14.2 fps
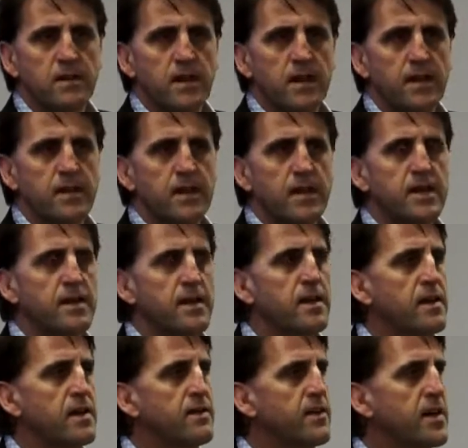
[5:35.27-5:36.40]
And
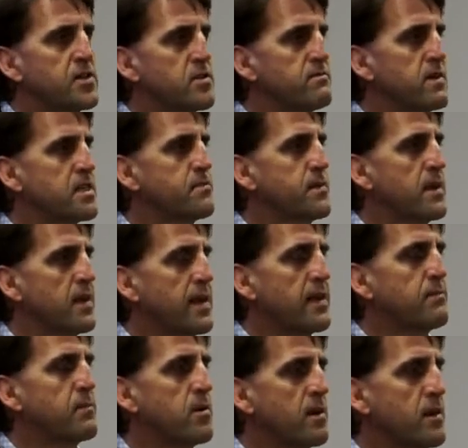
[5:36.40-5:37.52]
innovation must be
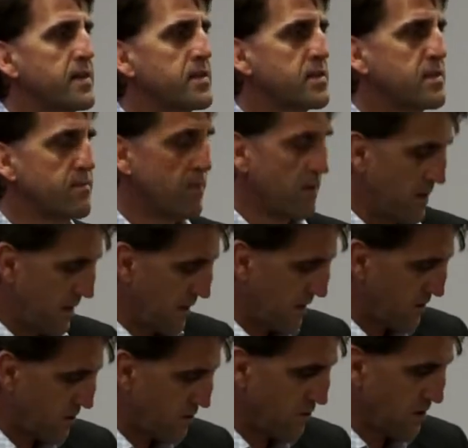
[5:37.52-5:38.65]
led by
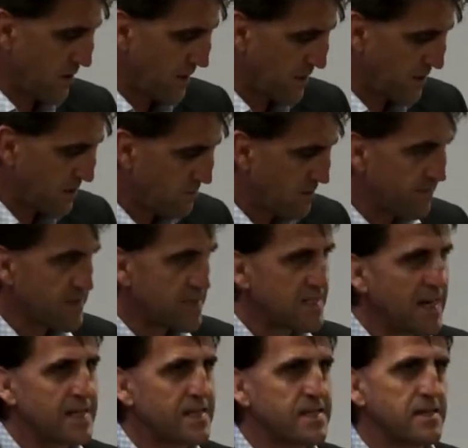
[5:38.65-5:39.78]
strong leaders who have a
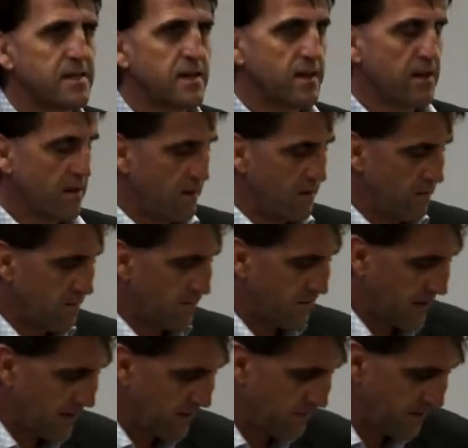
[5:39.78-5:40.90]
sense of
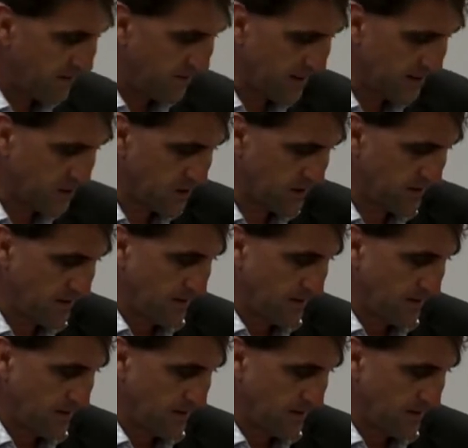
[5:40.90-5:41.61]
innovation.